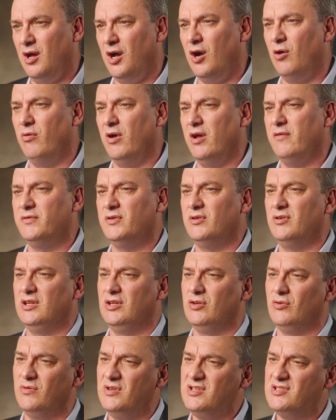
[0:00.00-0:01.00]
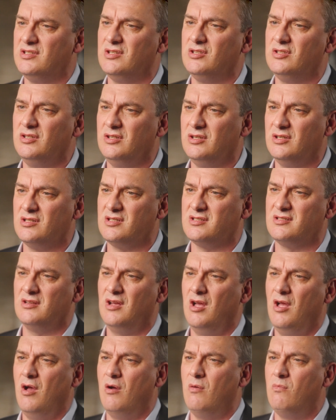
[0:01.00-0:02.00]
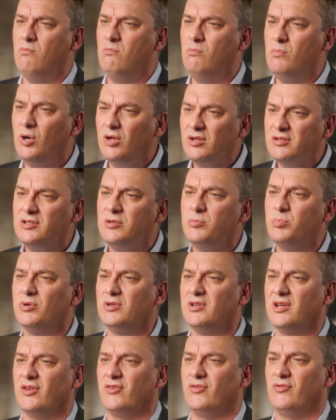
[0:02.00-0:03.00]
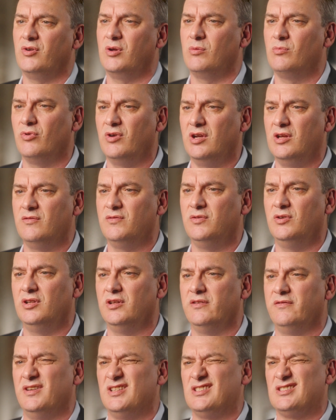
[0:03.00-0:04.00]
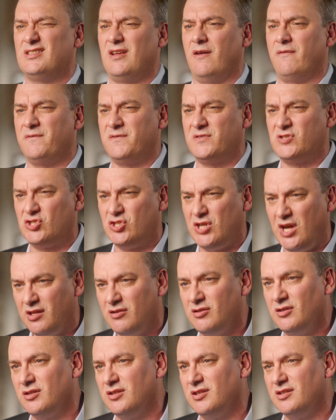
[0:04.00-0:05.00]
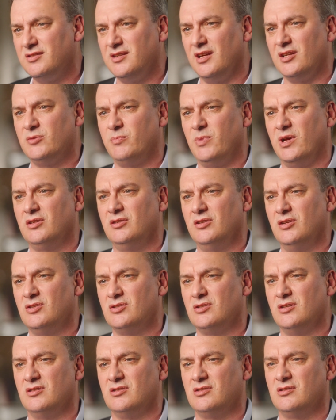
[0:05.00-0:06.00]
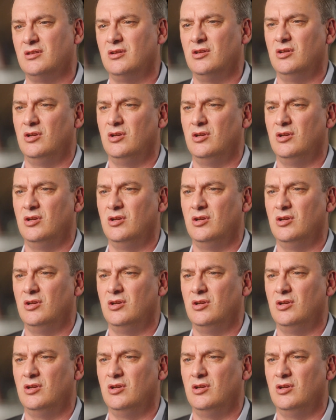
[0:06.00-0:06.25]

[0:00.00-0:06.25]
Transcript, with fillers: However, in recent years, multiple extreme rainfall events have shattered these expectations,